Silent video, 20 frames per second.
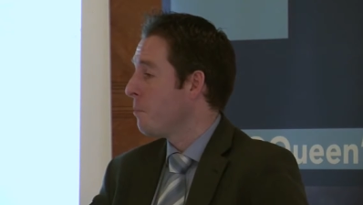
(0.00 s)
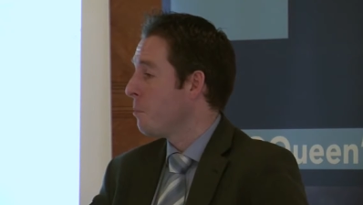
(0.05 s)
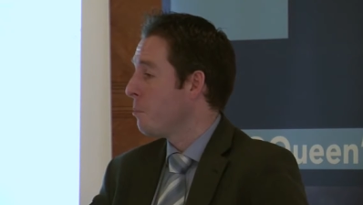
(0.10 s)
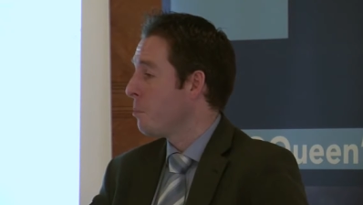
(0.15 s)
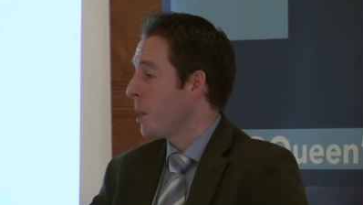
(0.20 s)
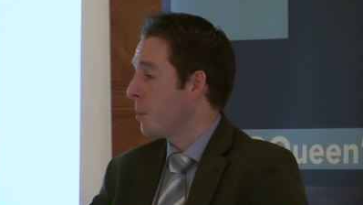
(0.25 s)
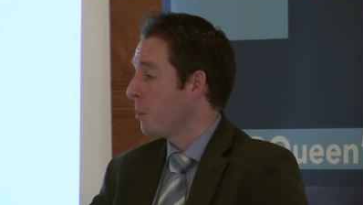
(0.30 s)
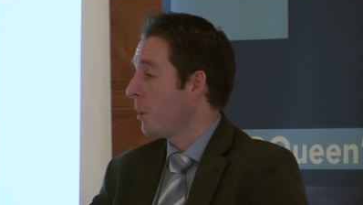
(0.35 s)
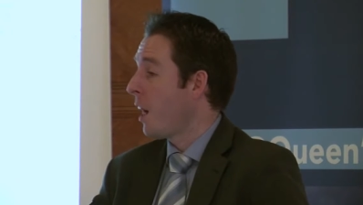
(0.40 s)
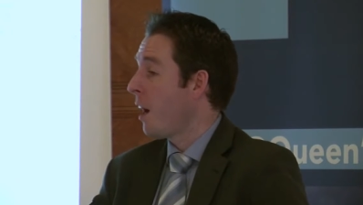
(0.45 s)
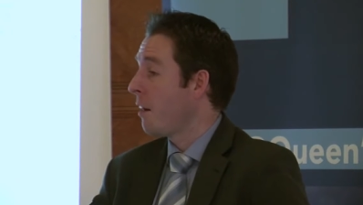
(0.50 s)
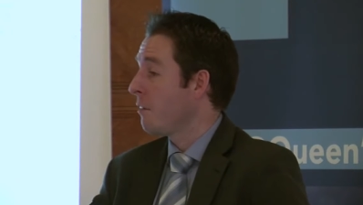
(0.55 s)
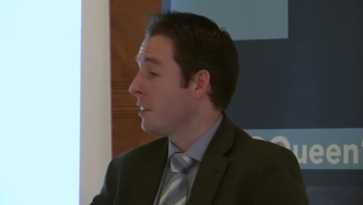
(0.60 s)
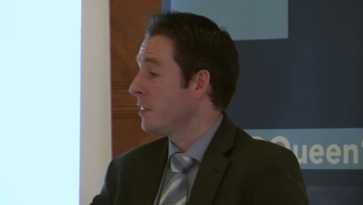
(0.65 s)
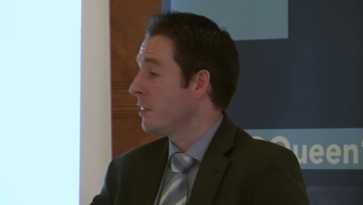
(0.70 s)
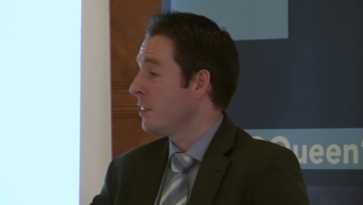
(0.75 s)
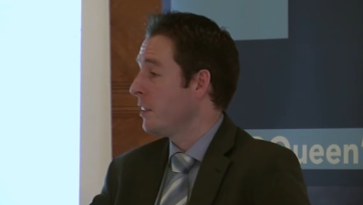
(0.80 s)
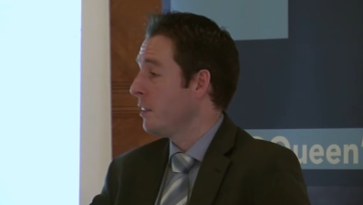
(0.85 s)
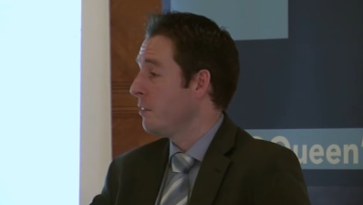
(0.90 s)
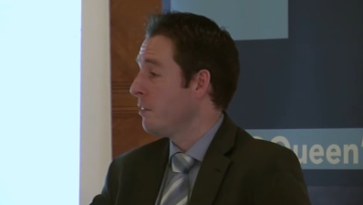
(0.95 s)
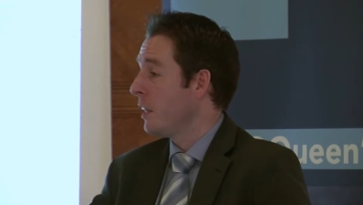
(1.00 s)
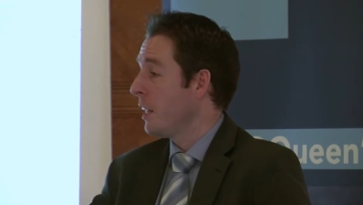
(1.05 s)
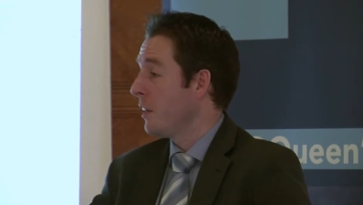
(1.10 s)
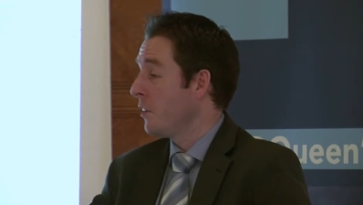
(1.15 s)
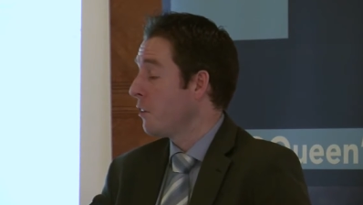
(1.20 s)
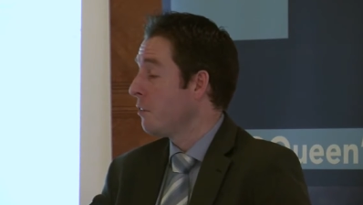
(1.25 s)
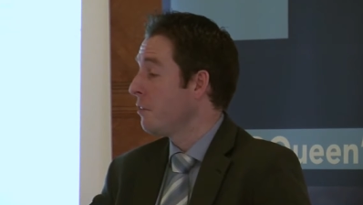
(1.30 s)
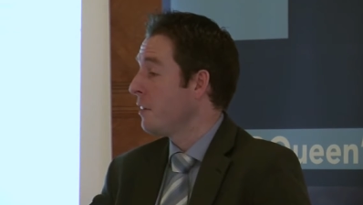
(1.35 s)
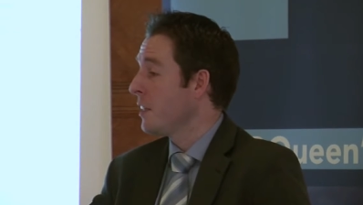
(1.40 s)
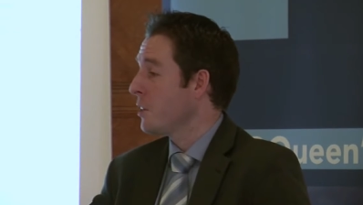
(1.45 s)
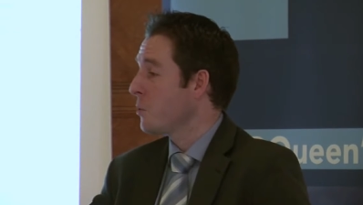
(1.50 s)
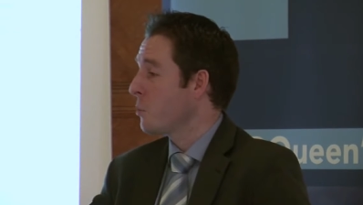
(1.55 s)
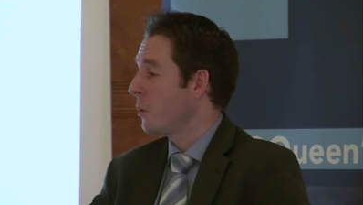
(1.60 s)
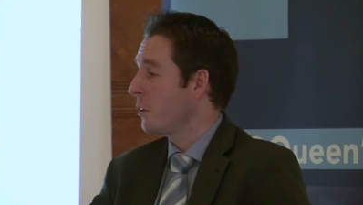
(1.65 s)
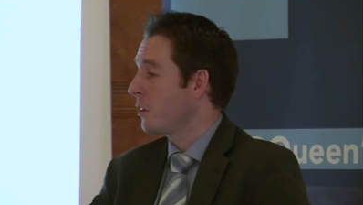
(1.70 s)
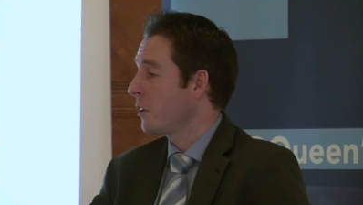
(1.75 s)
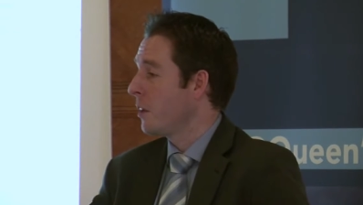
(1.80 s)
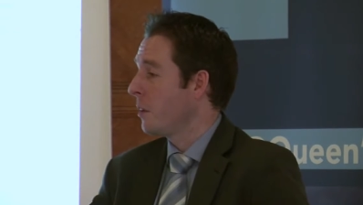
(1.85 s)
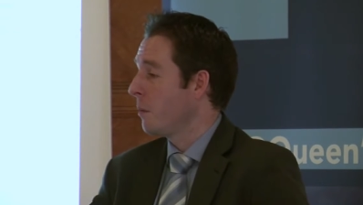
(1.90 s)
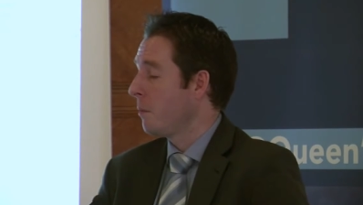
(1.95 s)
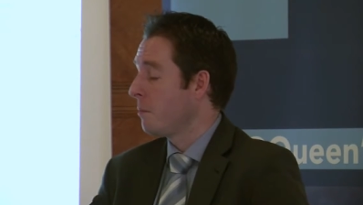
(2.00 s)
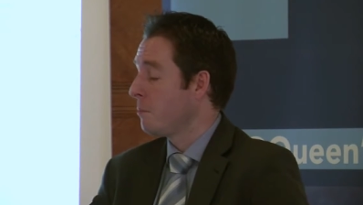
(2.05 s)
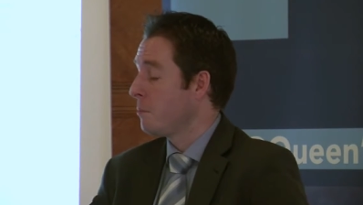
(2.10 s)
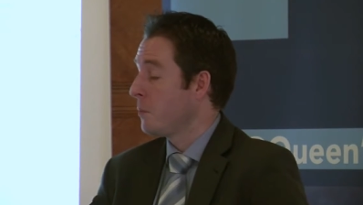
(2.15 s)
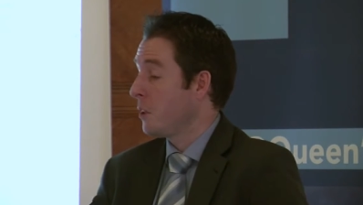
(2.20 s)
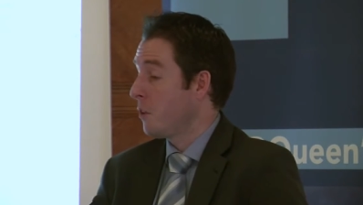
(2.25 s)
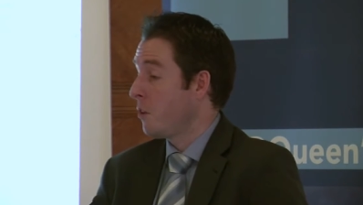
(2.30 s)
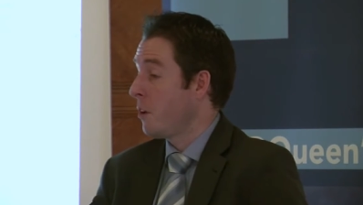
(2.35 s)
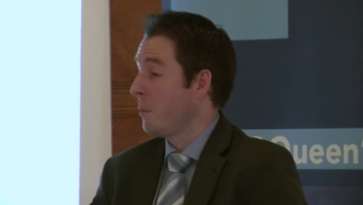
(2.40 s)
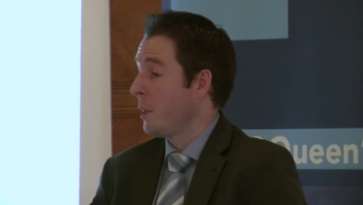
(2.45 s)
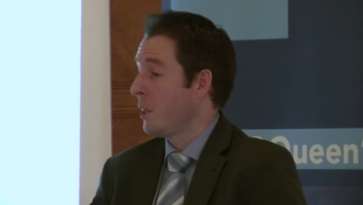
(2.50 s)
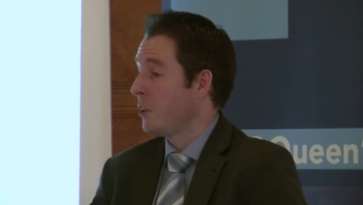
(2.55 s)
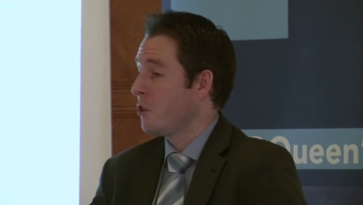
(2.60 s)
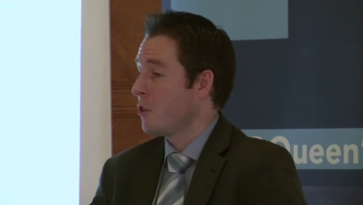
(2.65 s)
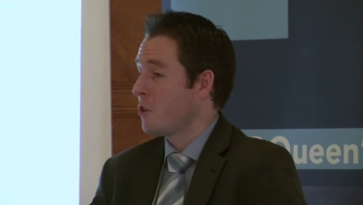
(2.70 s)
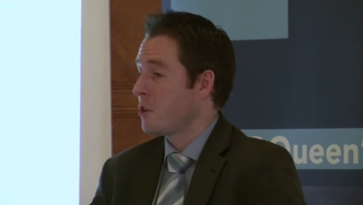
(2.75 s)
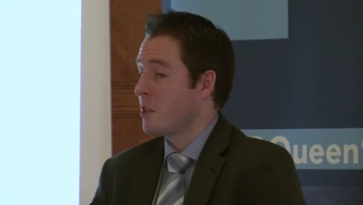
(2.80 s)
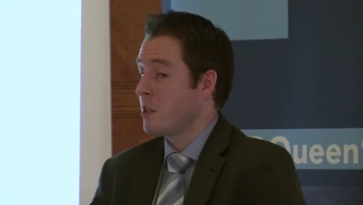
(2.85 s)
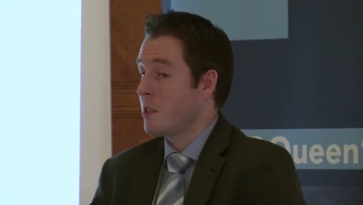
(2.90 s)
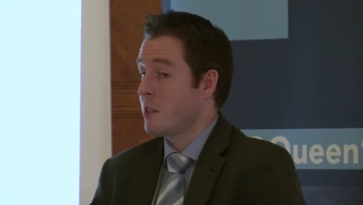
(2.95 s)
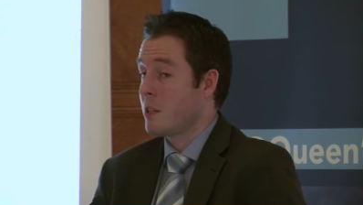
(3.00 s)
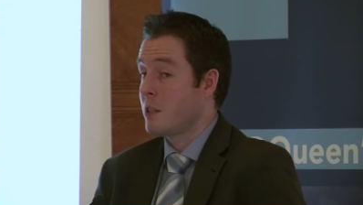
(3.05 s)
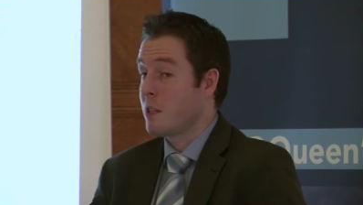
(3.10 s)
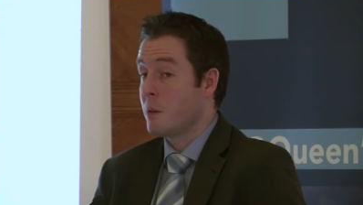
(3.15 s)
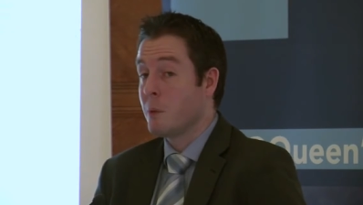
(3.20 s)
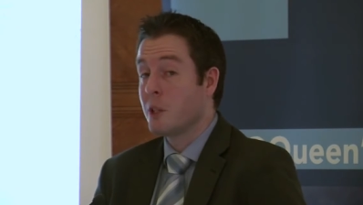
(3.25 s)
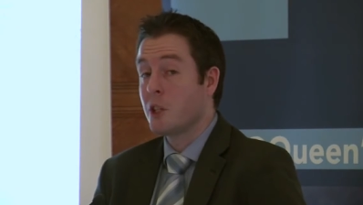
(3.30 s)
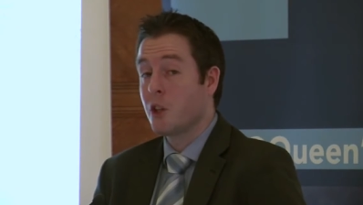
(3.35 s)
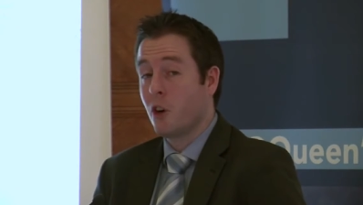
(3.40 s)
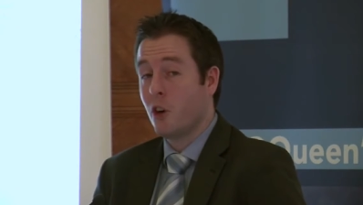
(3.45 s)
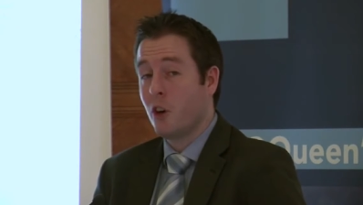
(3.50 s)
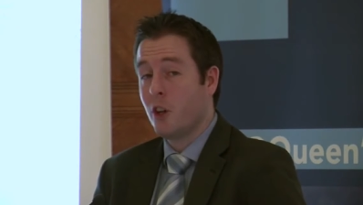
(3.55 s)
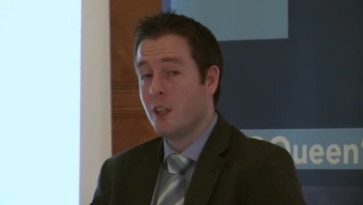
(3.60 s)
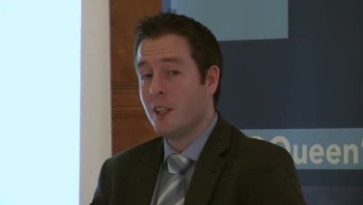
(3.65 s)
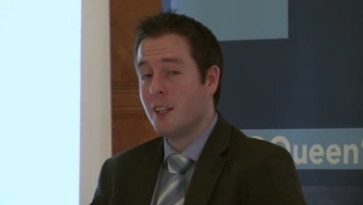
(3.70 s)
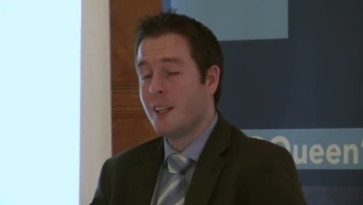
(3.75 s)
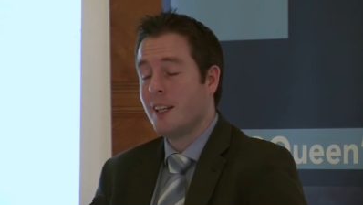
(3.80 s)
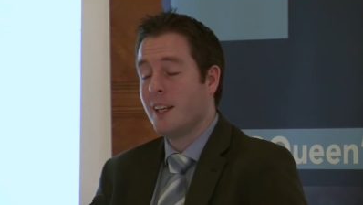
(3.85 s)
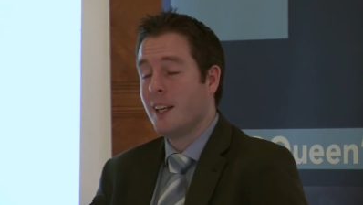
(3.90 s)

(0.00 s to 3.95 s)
people having to even interface with the criminal justice system at all.